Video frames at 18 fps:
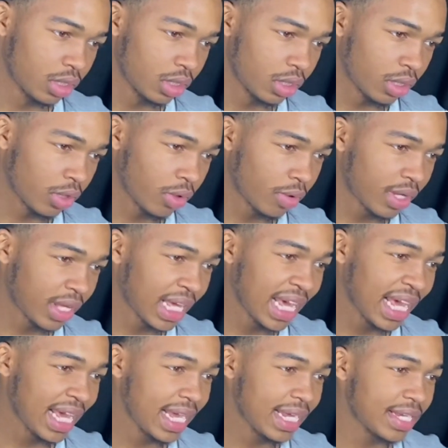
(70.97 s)

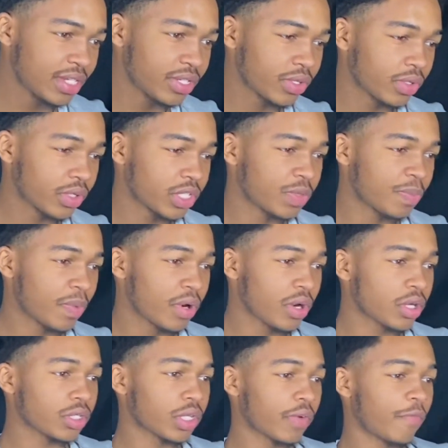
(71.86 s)
Okay, so the
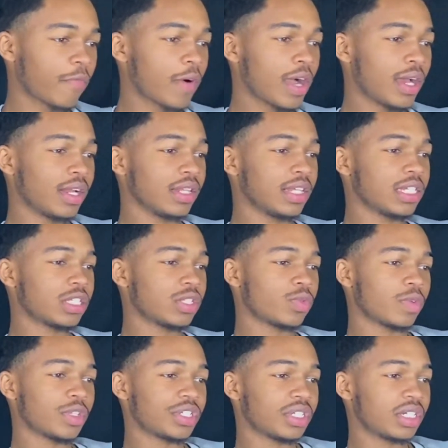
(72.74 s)
Spurs are finally
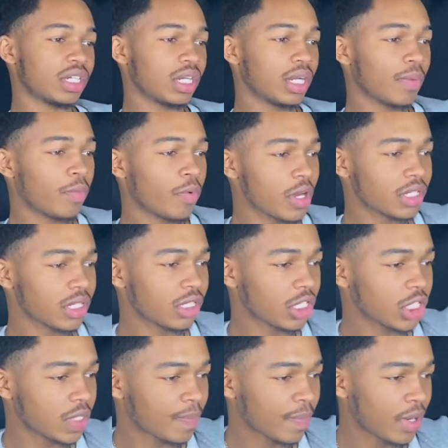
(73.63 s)
switching it up.
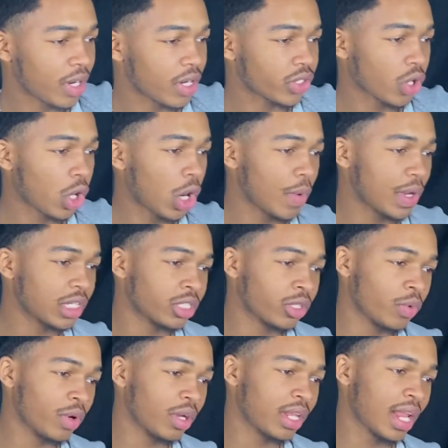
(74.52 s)
Wasn't the Spurs always
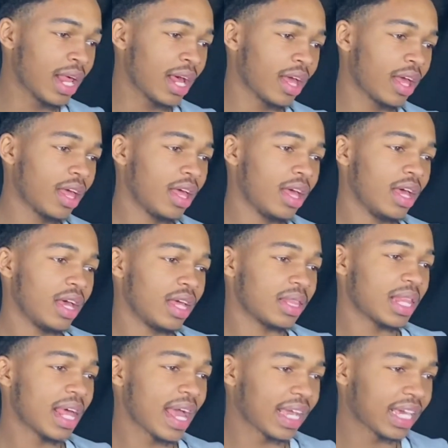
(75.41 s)
doing that
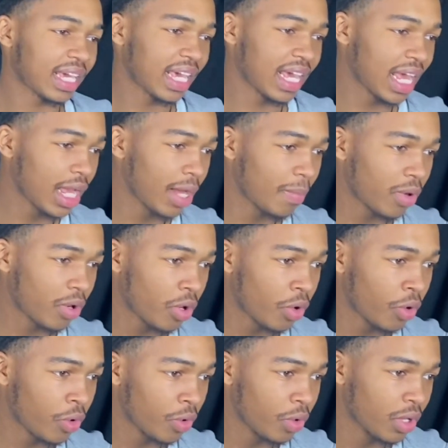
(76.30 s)
that
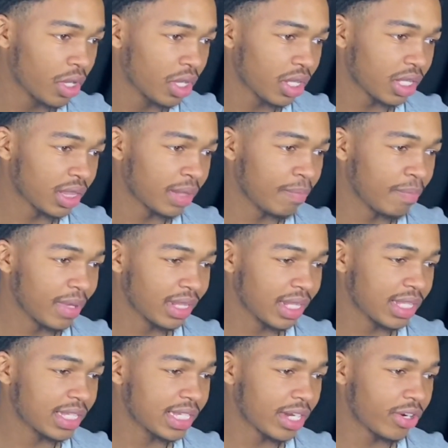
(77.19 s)
camo
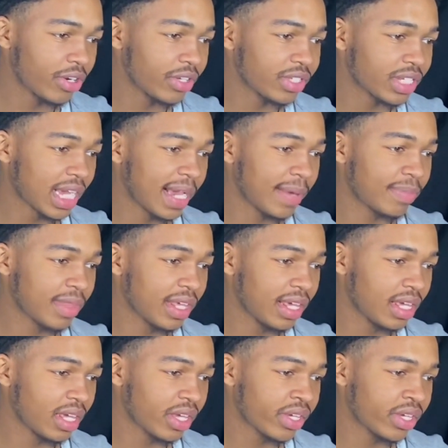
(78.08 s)
military type
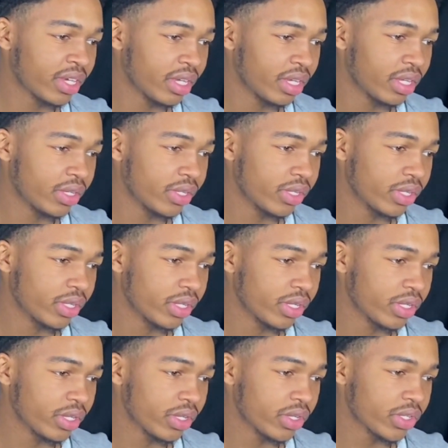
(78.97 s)
thing?
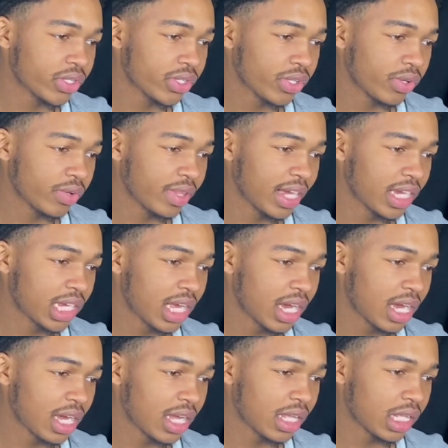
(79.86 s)
so they
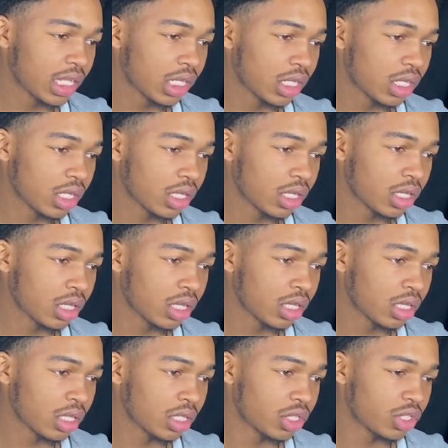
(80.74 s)
got
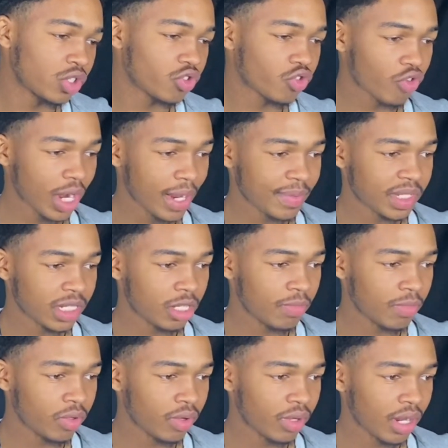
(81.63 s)
stripes in
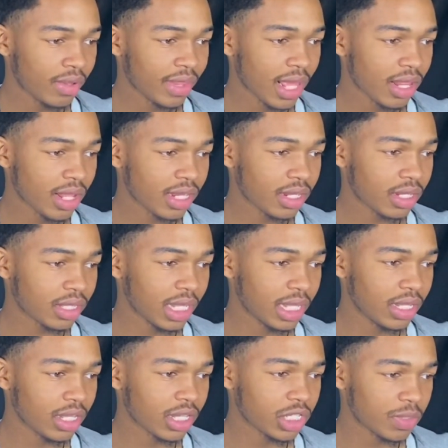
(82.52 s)
the middle. No, they look
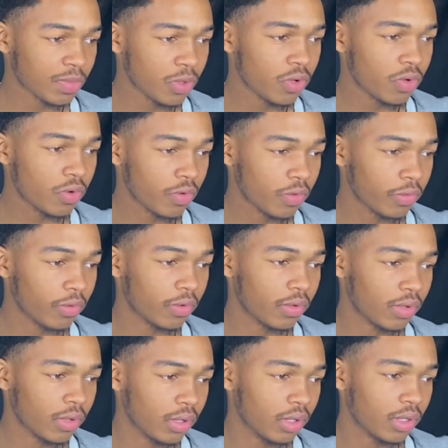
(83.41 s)
they look smooth.
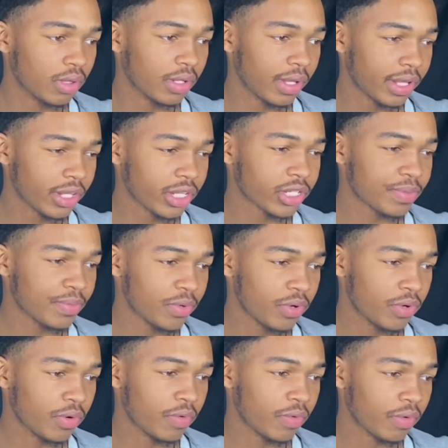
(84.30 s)
They look smooth.